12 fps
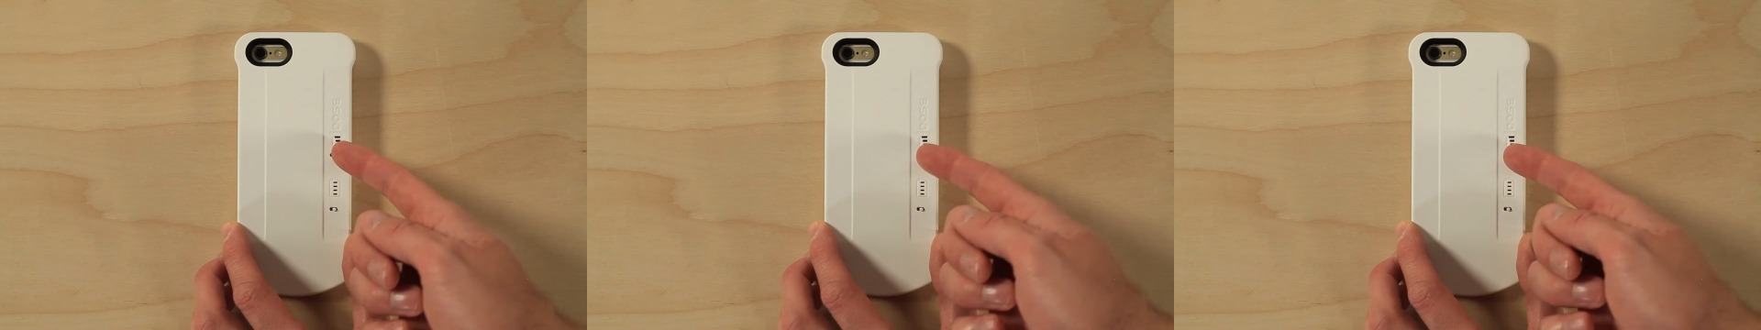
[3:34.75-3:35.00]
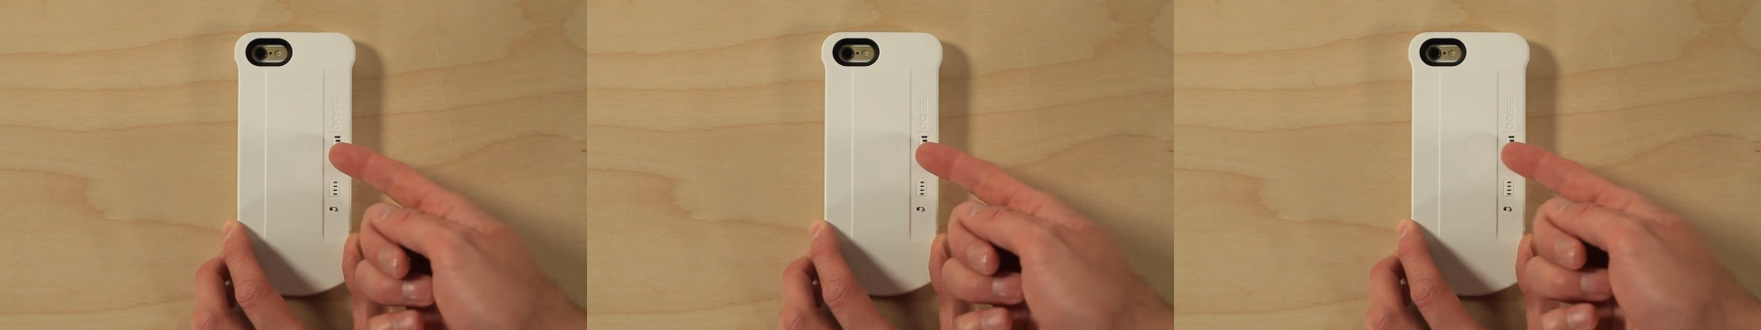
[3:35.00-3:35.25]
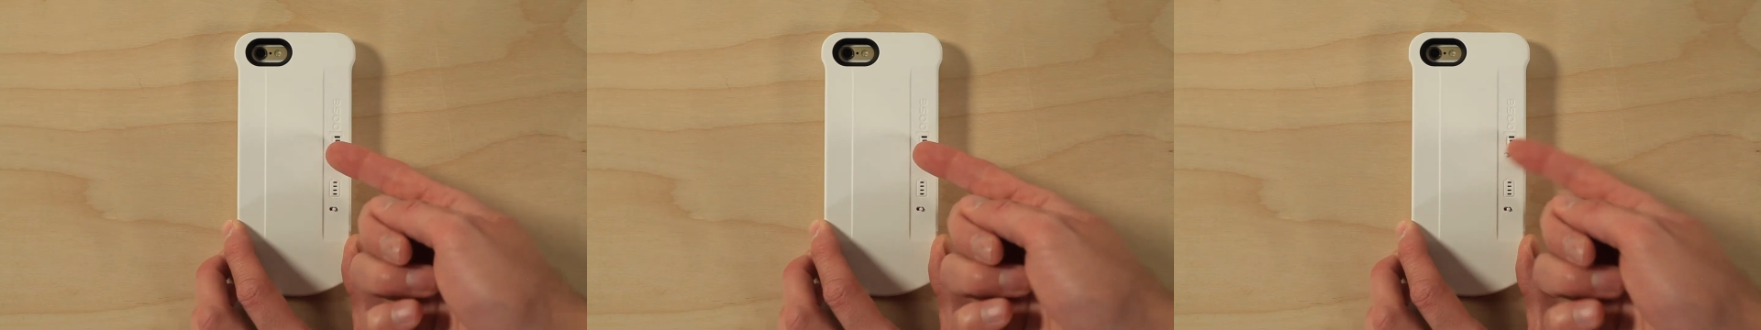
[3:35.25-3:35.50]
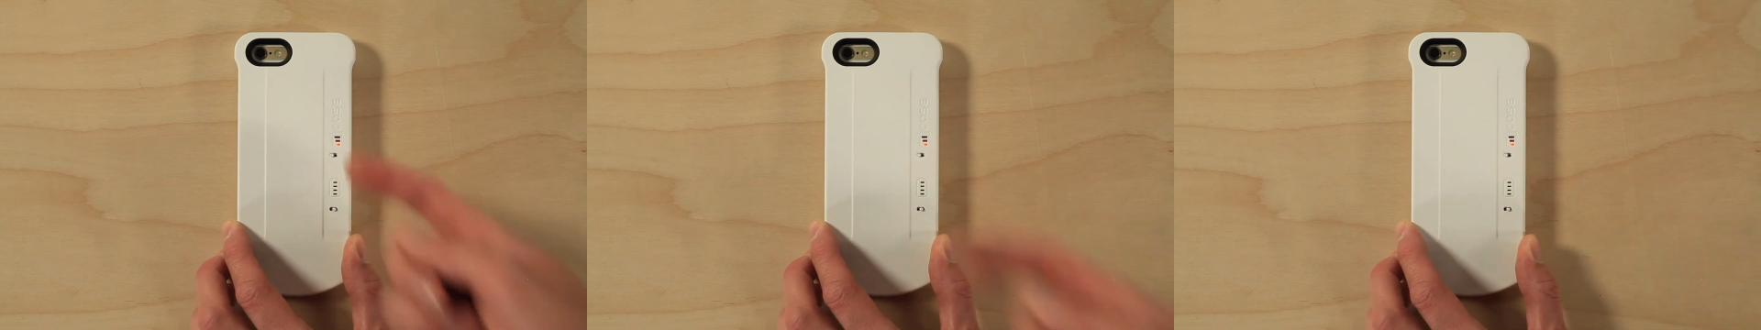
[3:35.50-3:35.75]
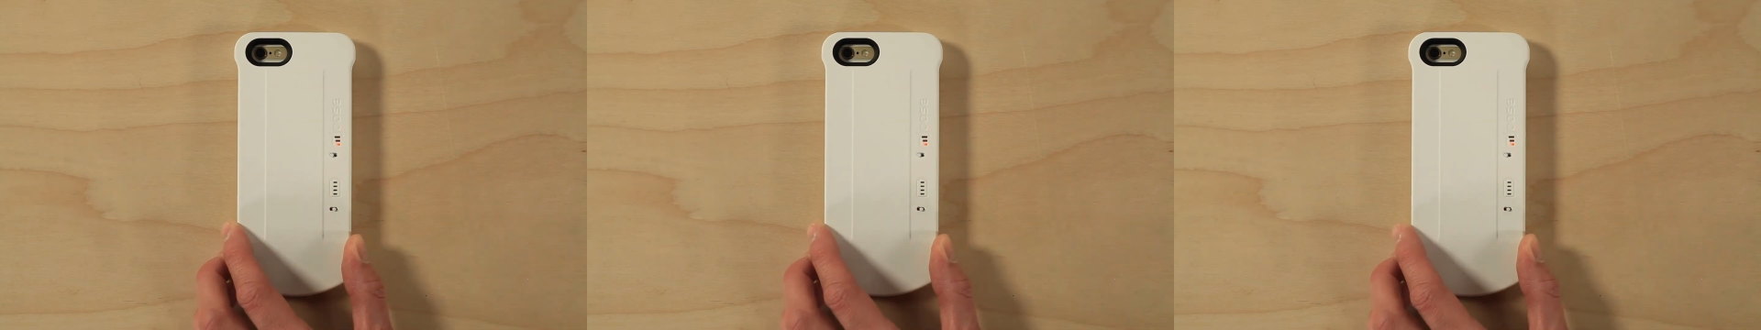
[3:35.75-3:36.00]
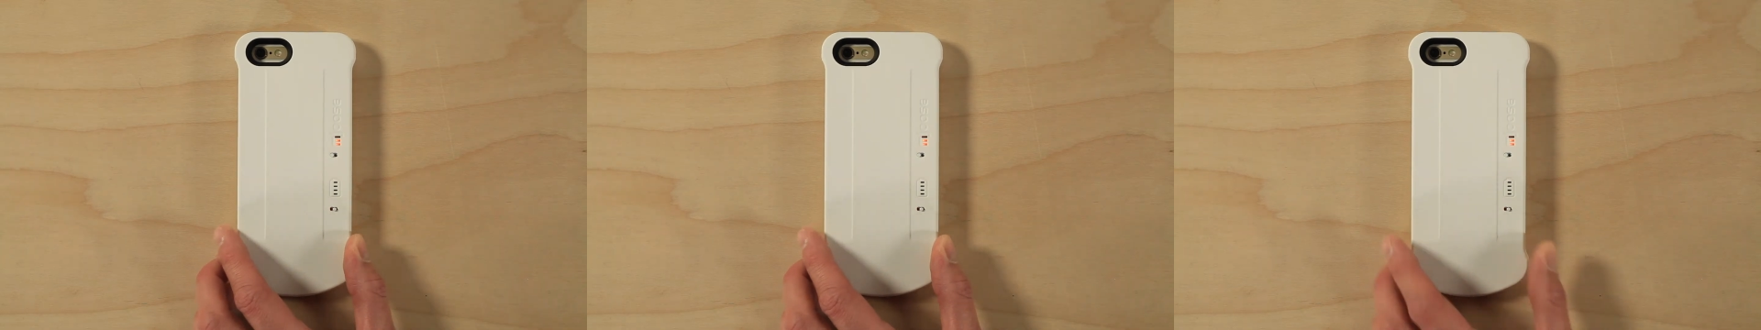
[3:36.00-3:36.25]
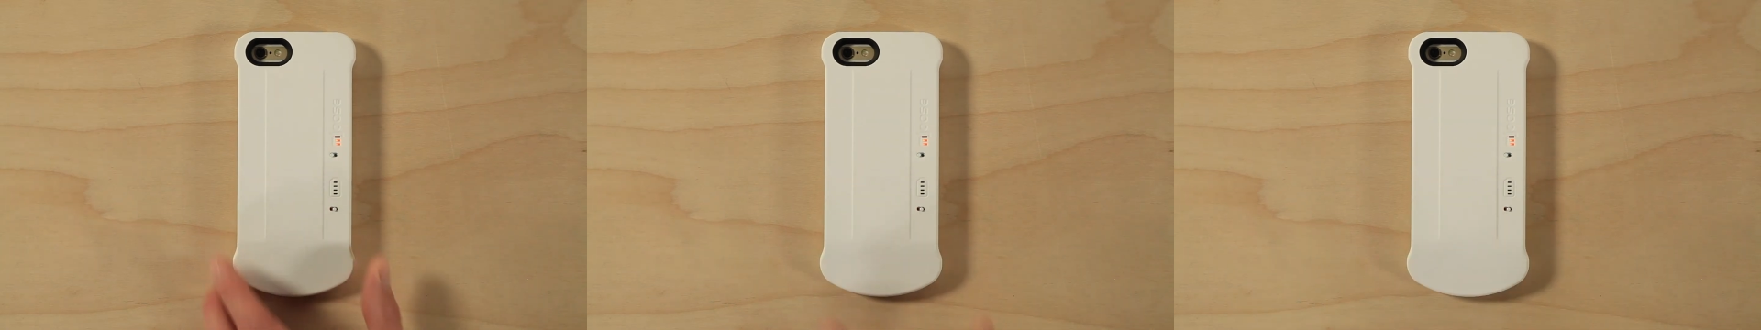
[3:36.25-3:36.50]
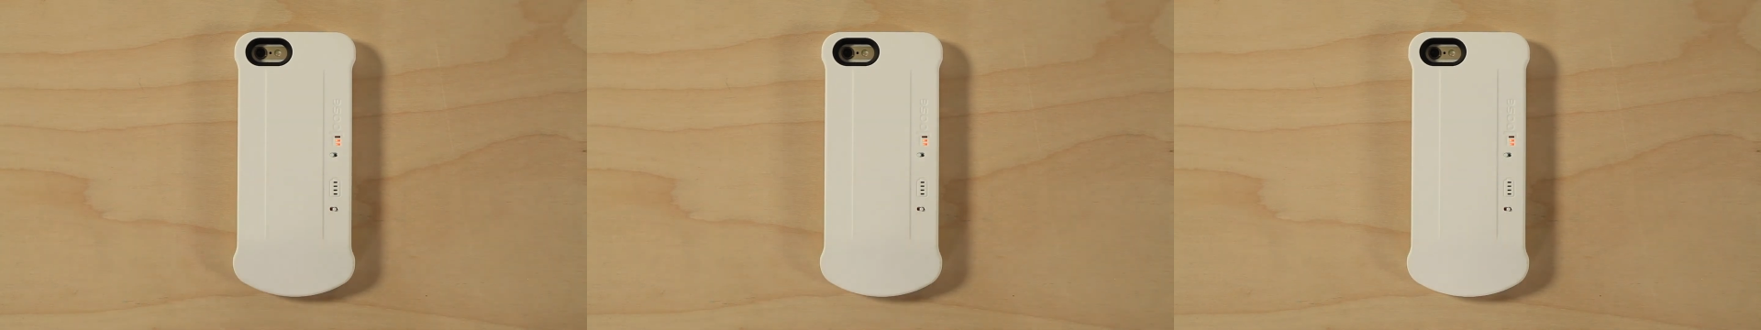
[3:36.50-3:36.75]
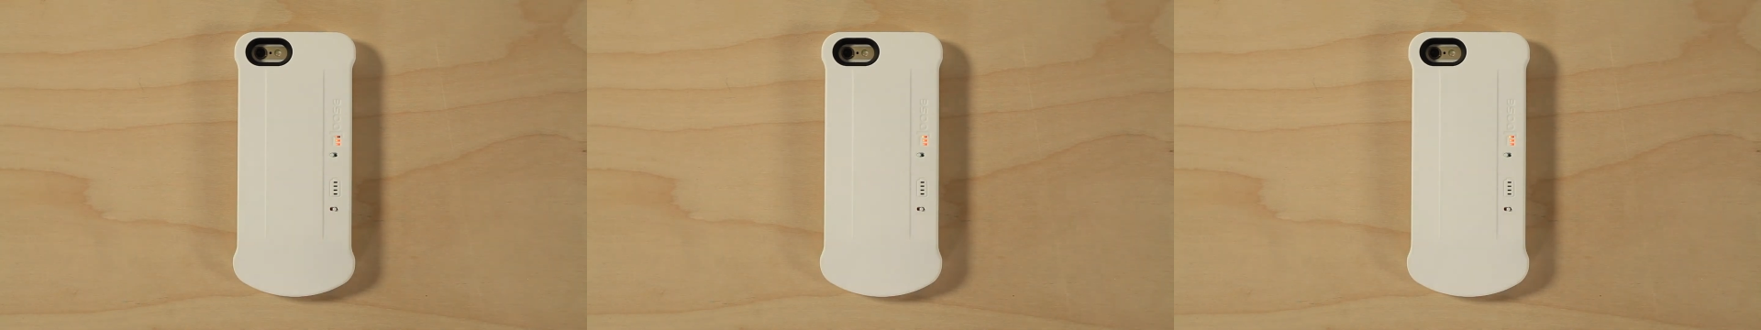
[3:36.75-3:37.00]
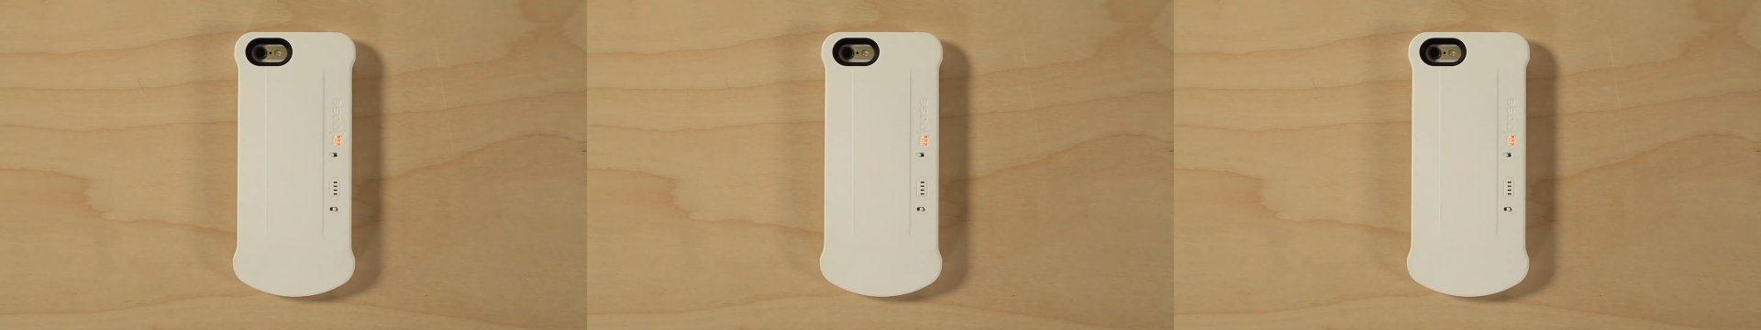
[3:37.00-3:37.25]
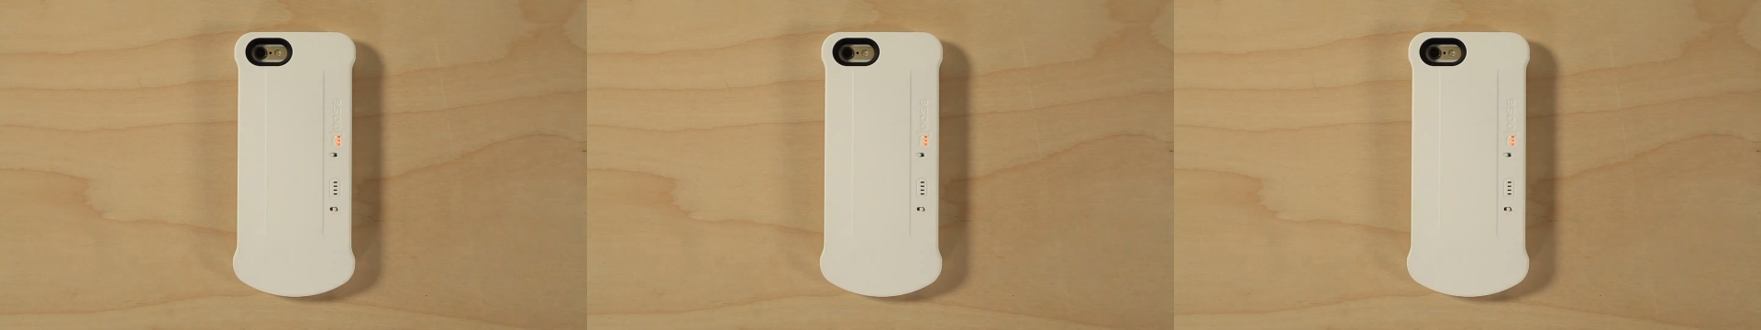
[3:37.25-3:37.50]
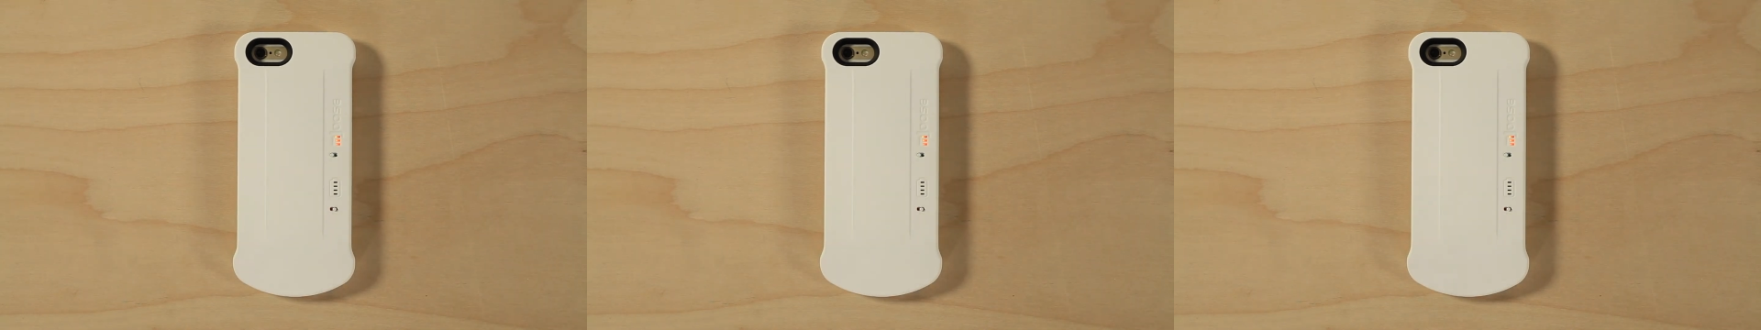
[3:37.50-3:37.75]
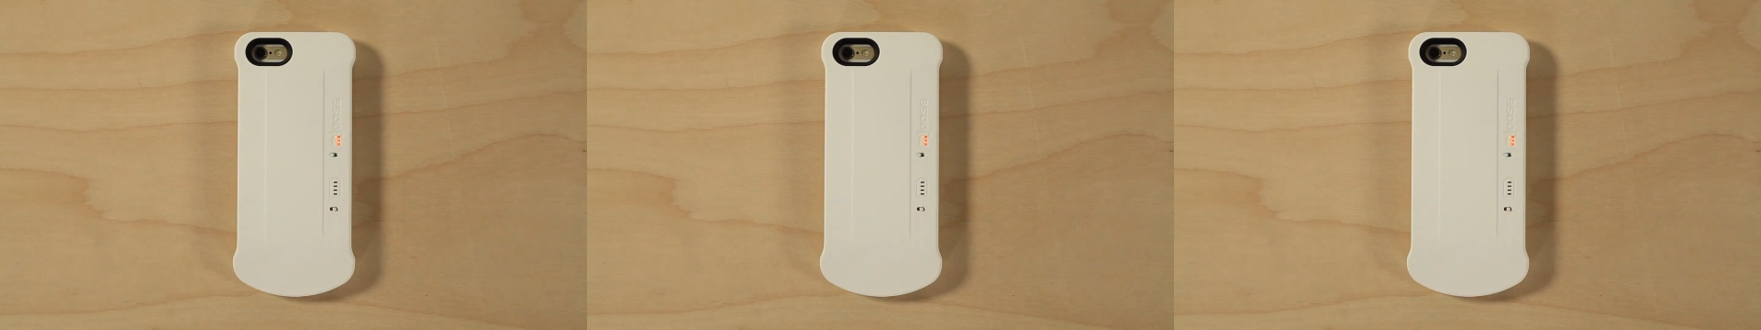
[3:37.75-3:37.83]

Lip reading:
Nobody's mouth can be seen.